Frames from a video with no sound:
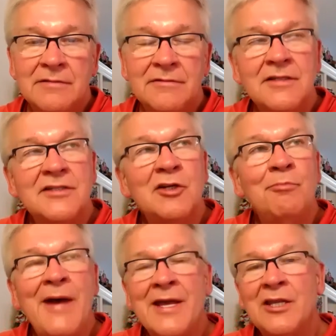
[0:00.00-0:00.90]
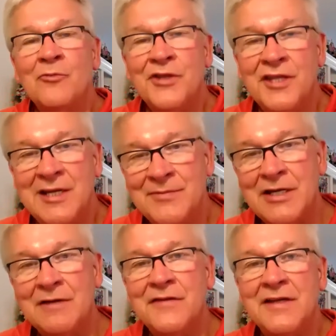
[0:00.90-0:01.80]
still battling within
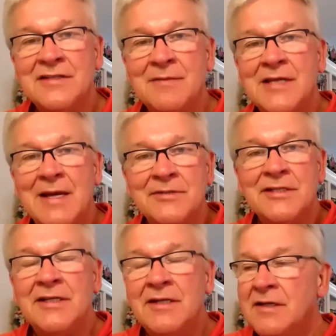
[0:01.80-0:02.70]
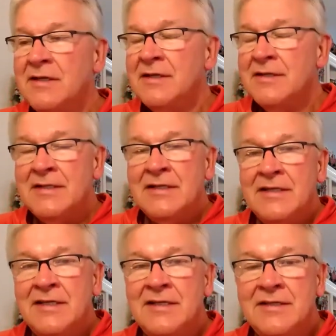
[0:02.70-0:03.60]
himself that sometimes
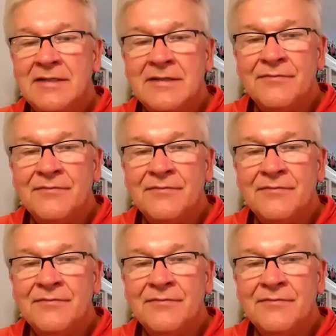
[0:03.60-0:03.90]
he